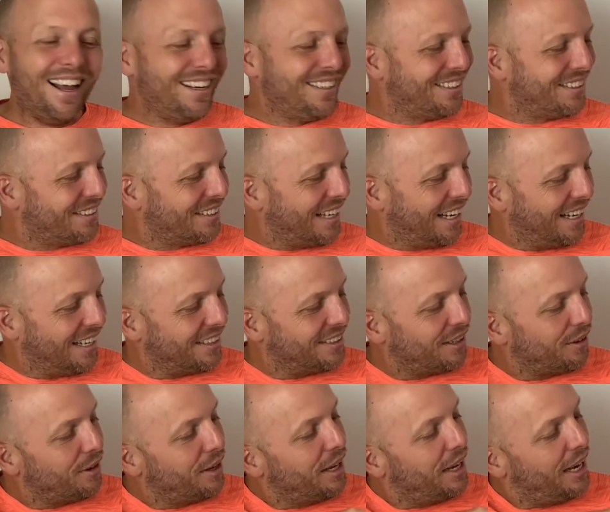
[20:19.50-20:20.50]
Just kidding.
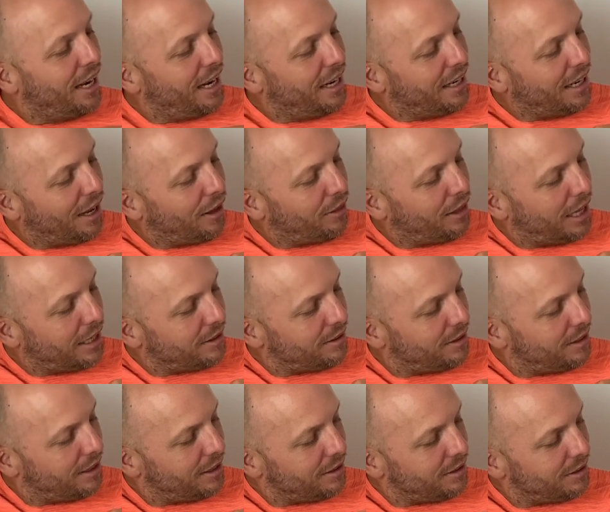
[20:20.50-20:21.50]
So anyhow, that's
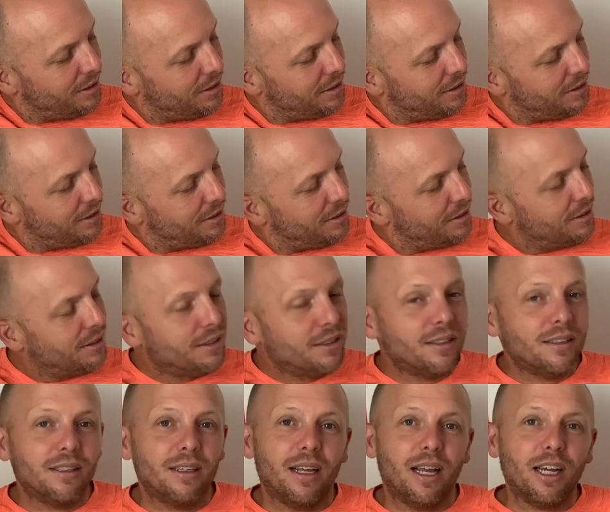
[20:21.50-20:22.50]
this
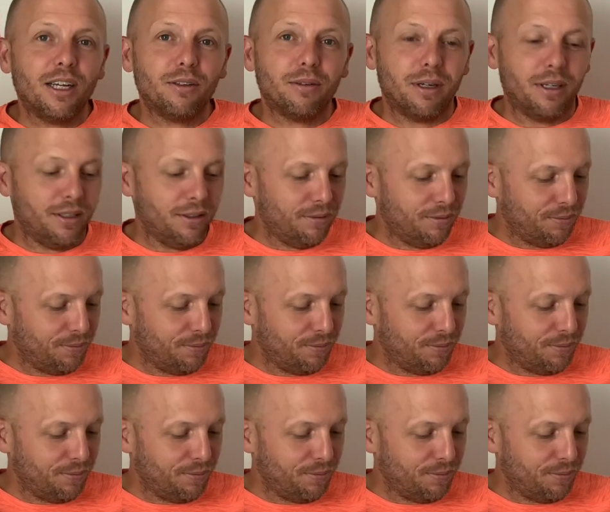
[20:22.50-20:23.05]
X-ray.